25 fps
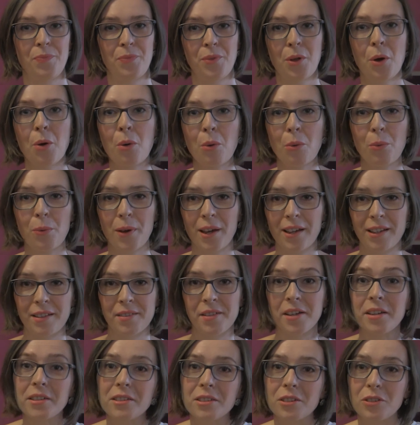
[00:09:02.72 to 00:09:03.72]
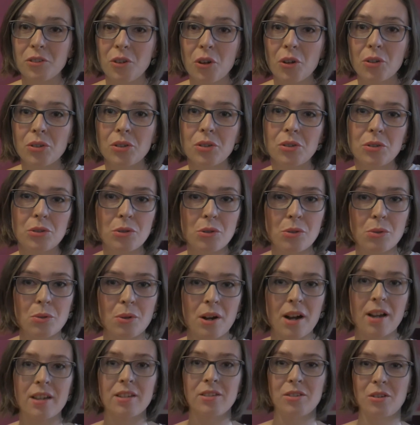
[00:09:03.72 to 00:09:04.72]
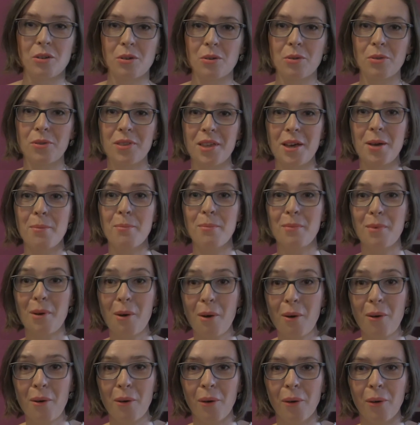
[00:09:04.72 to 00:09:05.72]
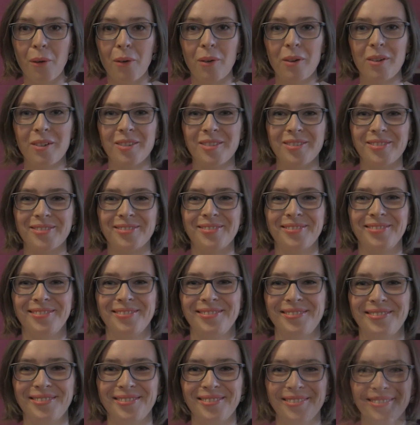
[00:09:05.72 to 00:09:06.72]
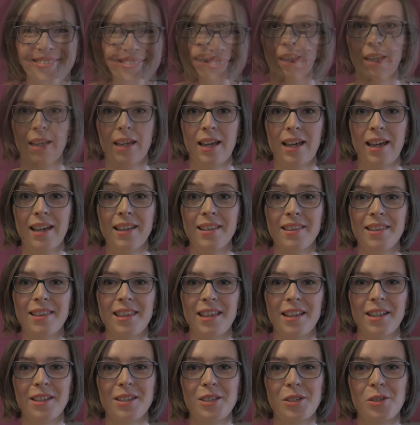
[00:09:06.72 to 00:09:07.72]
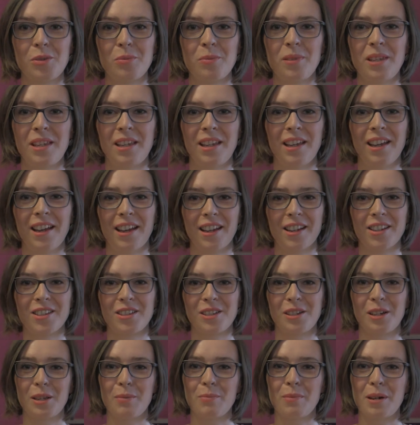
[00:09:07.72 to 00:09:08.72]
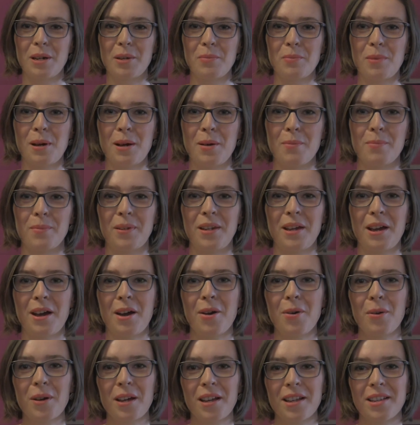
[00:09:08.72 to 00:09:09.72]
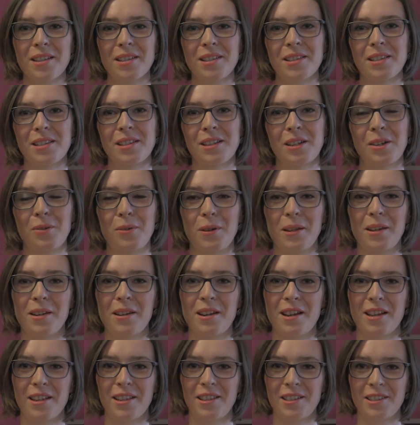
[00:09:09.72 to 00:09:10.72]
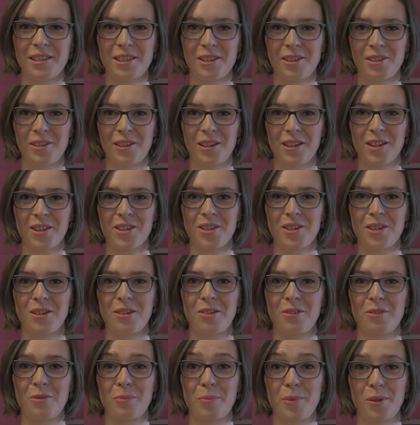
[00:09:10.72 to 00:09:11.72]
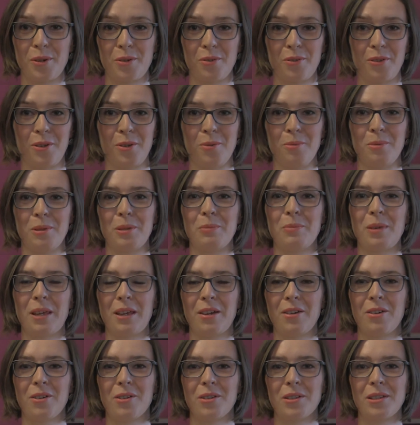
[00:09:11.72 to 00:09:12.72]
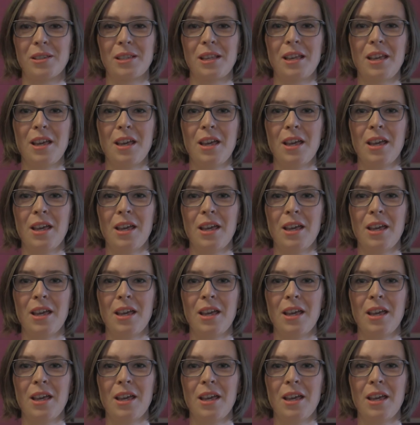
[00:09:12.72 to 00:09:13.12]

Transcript: no way, that's not true. I know them all. And thanks to me, actually, my mom now has quite a nice collection of perfumes because